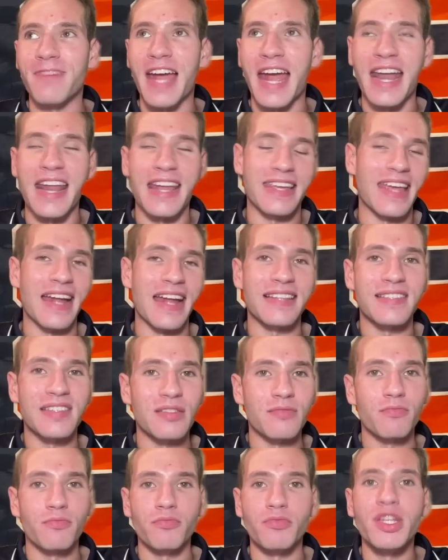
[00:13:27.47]
And it
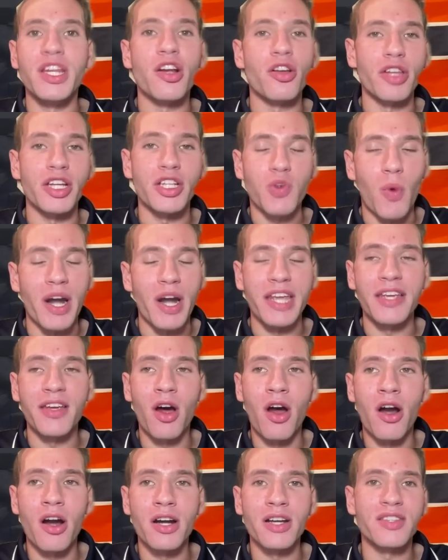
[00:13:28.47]
gets nearly 20
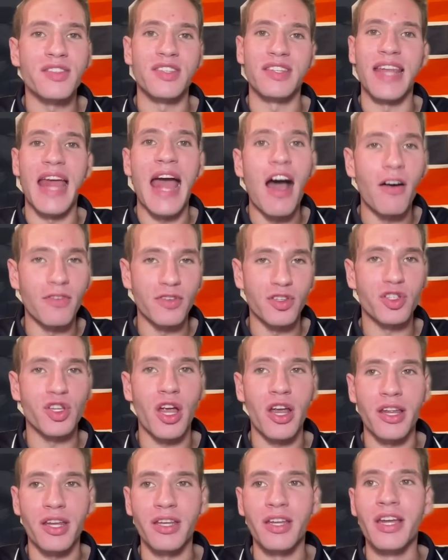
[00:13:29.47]
yards. Now, all of a
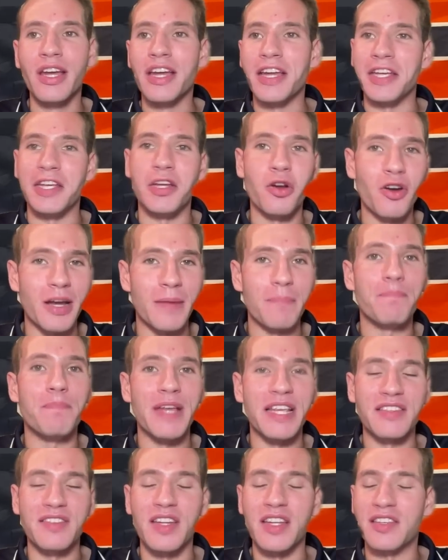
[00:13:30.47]
sudden, you're in
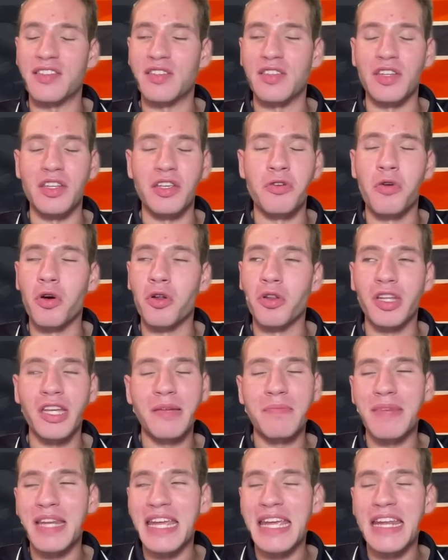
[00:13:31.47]
business. You only
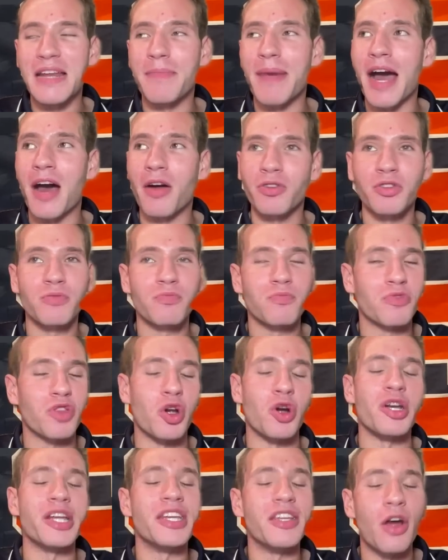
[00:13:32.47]
need about
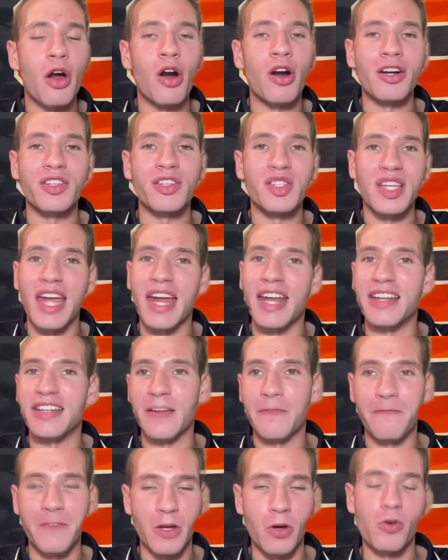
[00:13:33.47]
30 yards to get
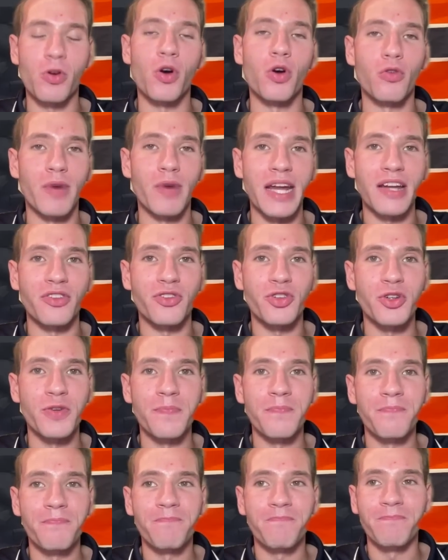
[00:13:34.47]
into field goal range.
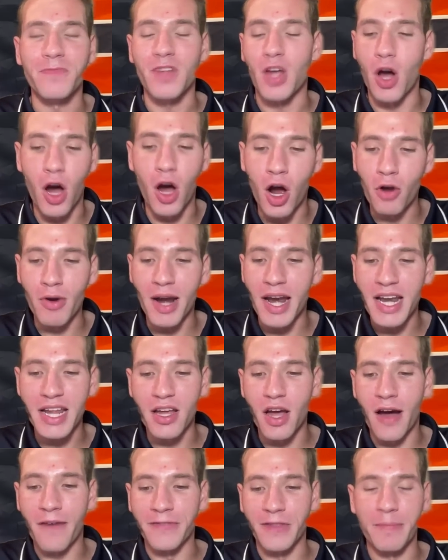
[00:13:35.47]
Already
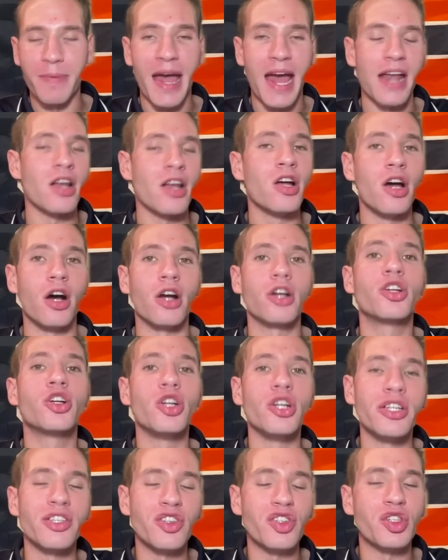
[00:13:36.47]
off the bat, a
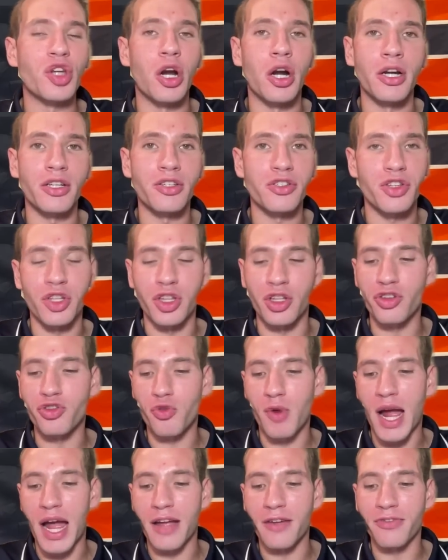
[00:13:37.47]
good start to the
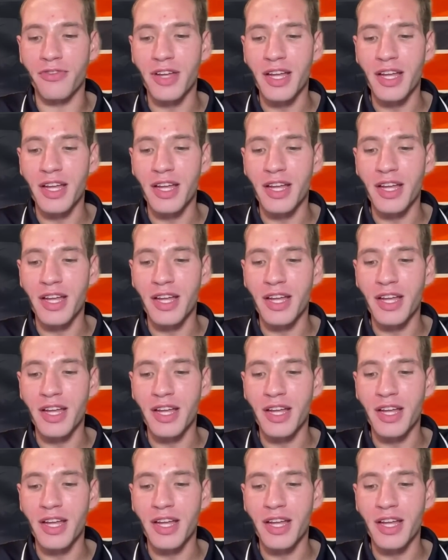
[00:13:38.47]
drive.